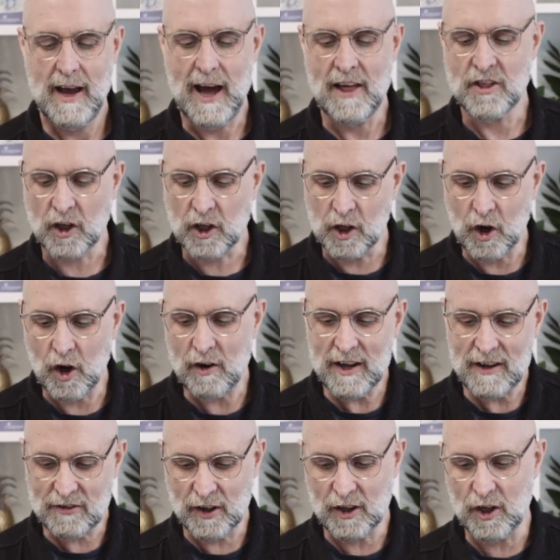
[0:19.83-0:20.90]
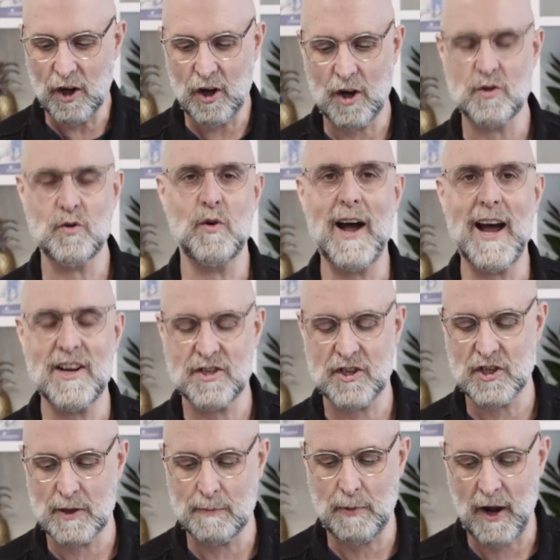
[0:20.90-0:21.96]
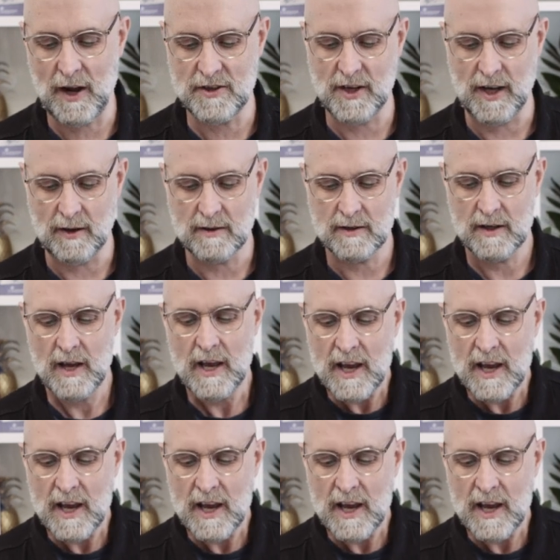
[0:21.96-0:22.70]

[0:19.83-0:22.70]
and the glory of the Lord rises upon you.